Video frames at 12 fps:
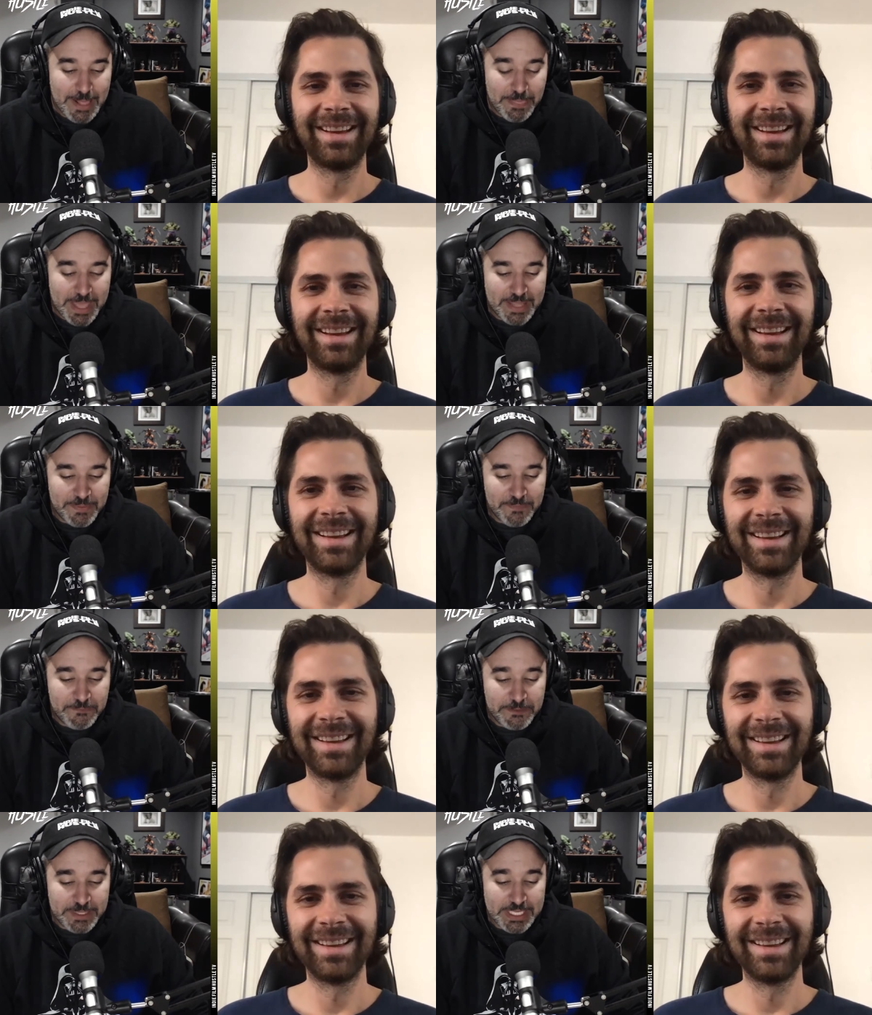Speaker 1: that
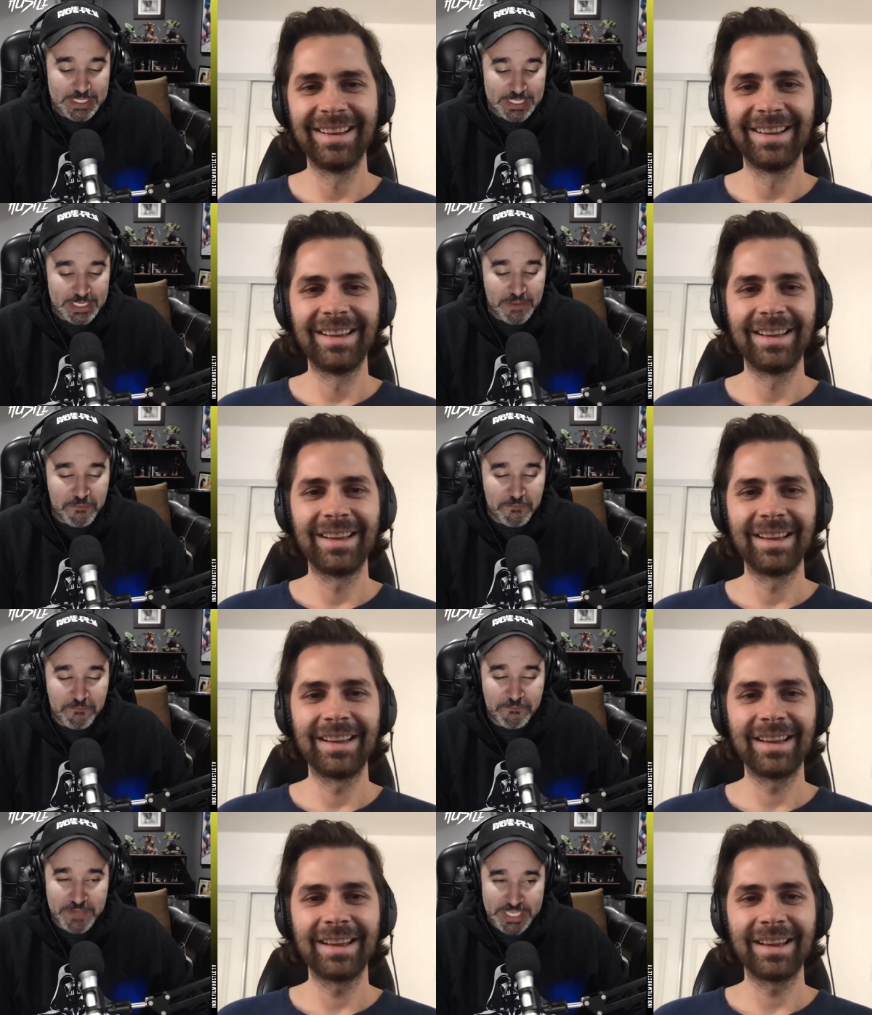this is a
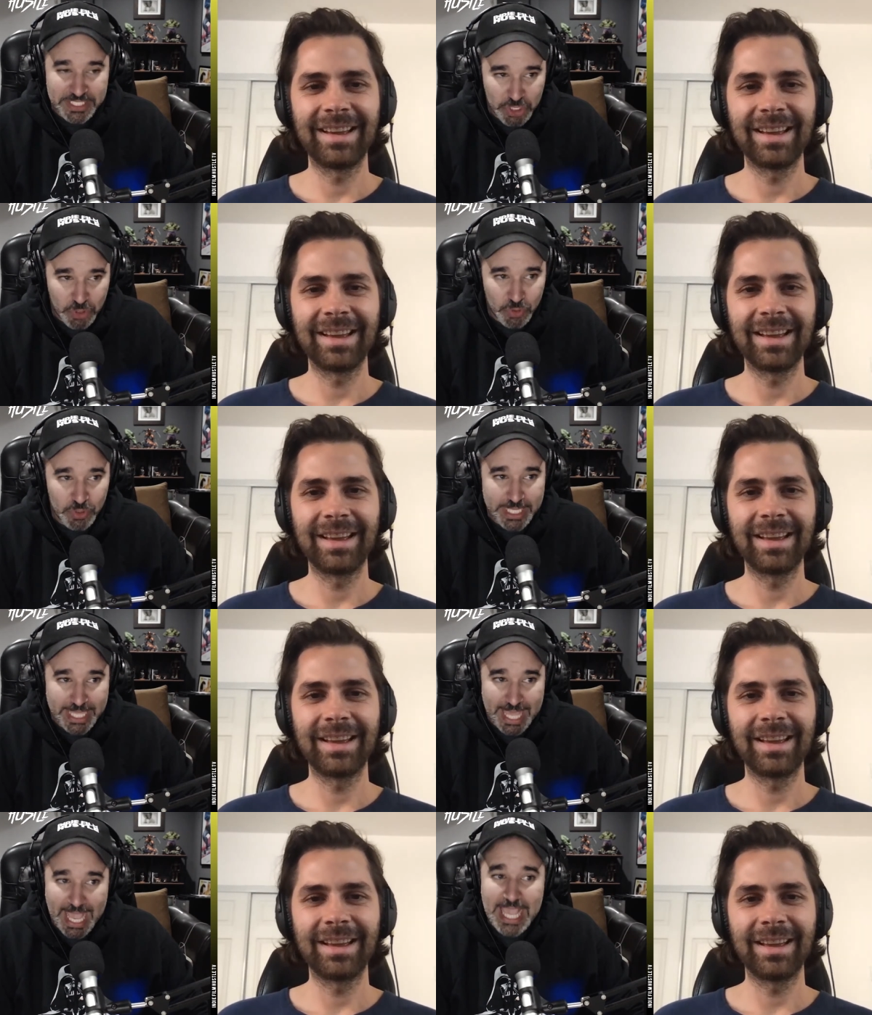physical
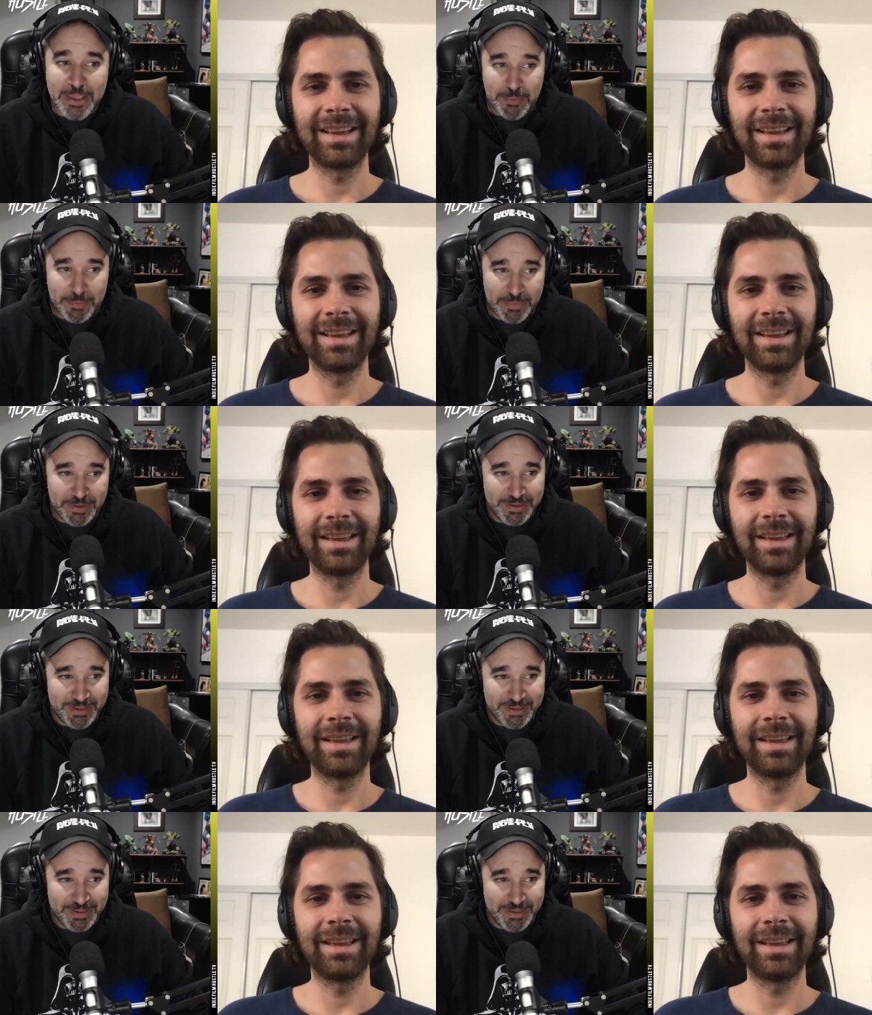game.